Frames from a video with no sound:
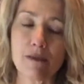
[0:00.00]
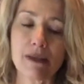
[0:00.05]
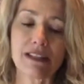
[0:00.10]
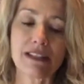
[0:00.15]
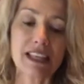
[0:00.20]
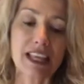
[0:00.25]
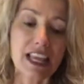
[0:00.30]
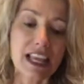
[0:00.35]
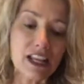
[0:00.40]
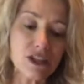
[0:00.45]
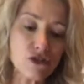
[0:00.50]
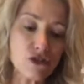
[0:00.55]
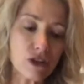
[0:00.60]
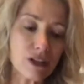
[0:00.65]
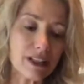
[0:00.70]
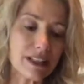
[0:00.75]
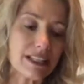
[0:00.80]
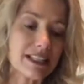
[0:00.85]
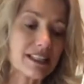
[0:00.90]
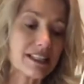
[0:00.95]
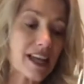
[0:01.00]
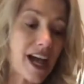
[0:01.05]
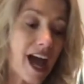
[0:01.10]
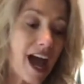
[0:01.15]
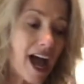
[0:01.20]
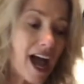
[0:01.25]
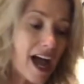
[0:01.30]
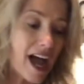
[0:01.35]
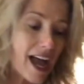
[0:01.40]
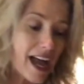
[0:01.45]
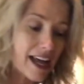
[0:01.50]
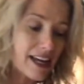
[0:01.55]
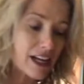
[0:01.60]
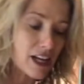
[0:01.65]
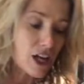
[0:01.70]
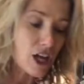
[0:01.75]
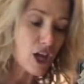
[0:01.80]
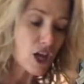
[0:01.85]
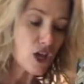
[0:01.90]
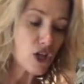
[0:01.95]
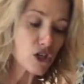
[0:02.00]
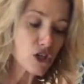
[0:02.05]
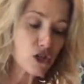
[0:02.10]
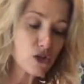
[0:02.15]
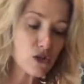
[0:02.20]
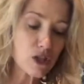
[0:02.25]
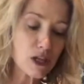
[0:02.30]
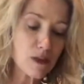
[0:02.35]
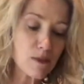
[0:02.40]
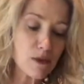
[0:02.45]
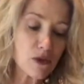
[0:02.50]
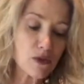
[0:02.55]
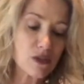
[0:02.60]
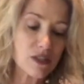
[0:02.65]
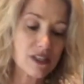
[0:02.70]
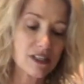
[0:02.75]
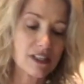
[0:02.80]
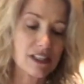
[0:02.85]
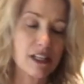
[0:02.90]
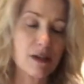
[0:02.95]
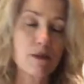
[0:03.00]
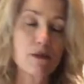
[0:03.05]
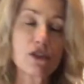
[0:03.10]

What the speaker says: It's intricately tied to the immune system.